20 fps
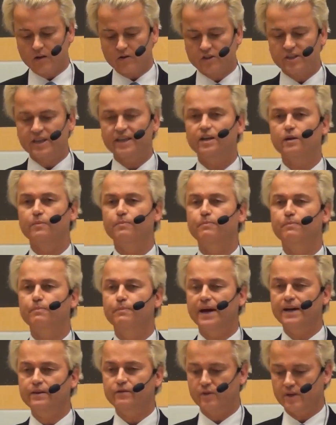consider
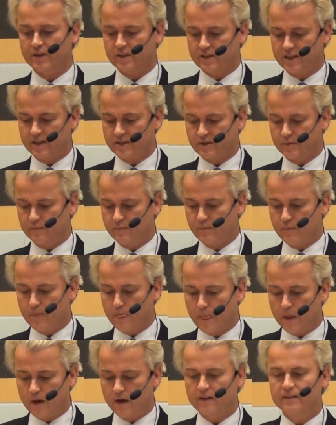
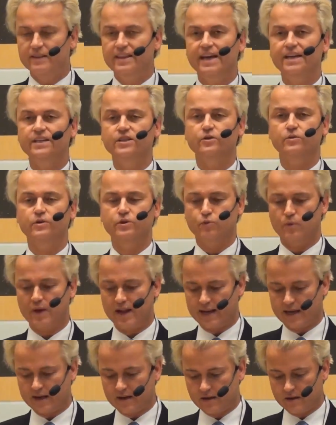patriotism a dangerous
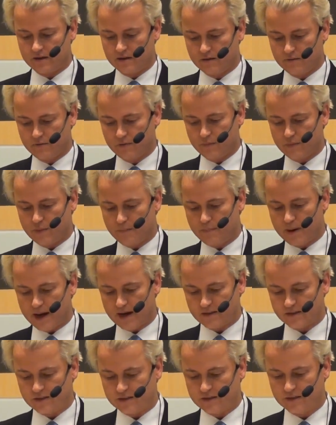relic from the
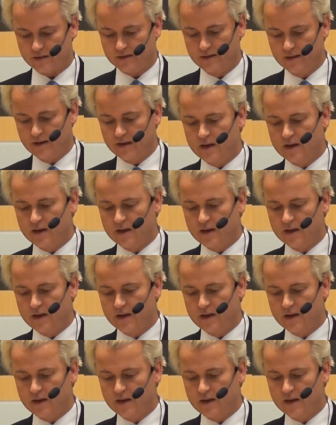past.